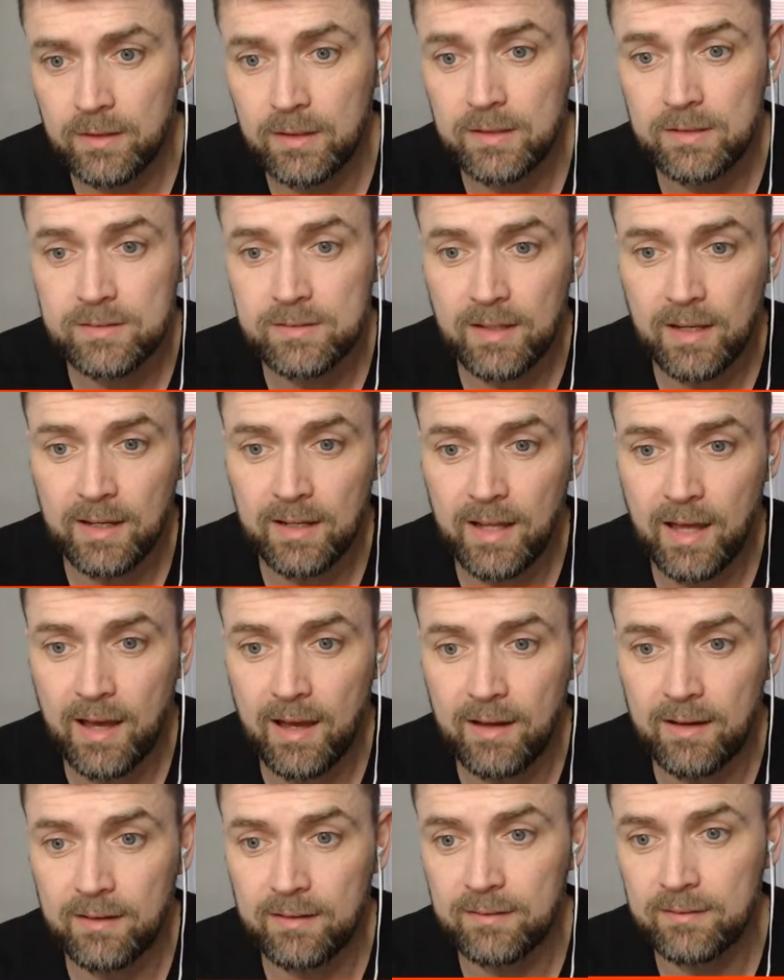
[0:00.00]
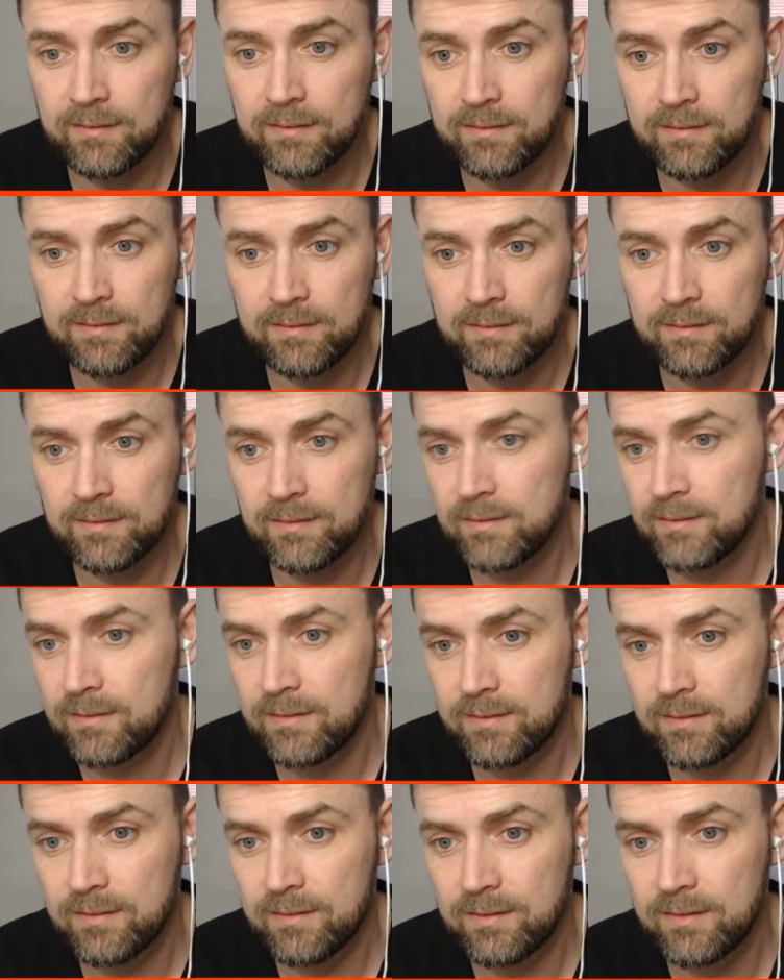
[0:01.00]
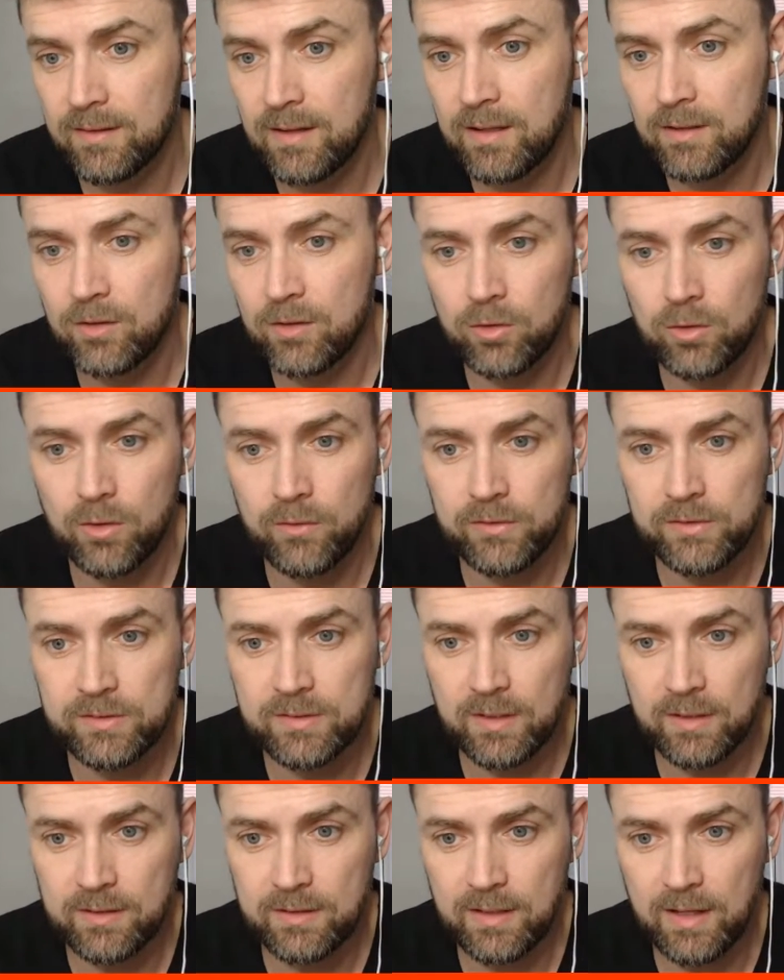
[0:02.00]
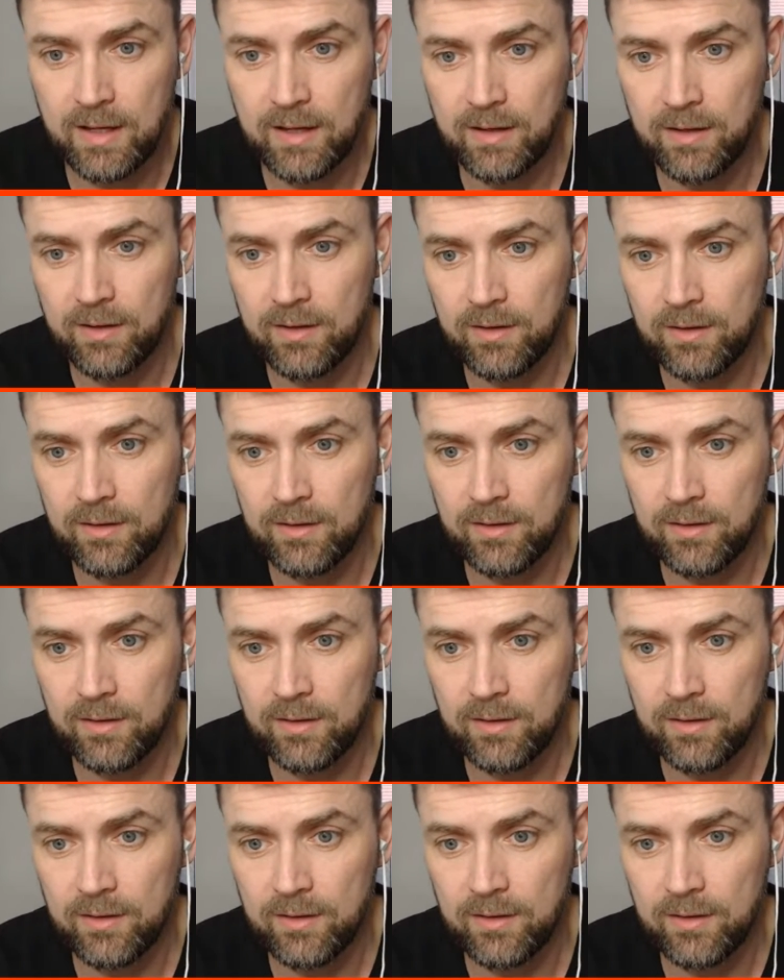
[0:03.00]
Did he say that? I don't know if he said that.